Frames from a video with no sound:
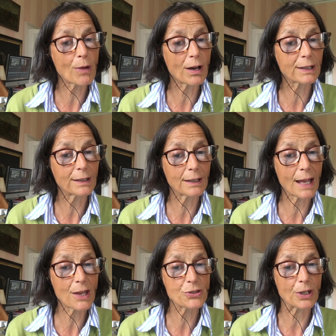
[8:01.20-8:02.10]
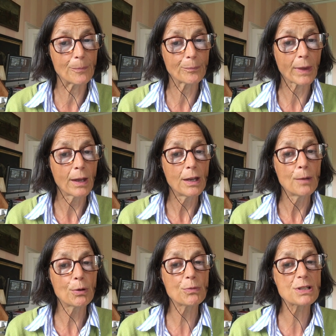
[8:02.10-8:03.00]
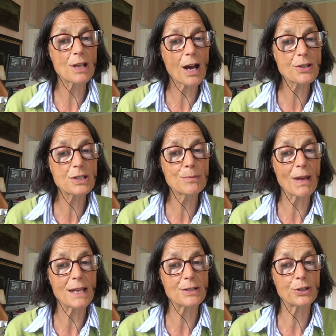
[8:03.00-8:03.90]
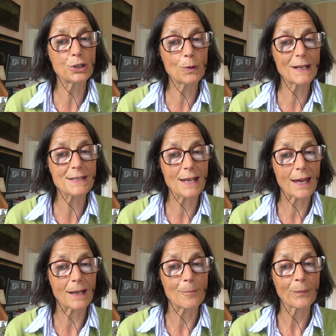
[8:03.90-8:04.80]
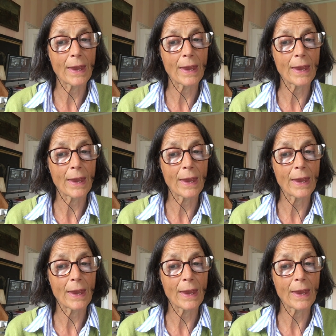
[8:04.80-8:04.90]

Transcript: market in Asia, but was largely made in the USA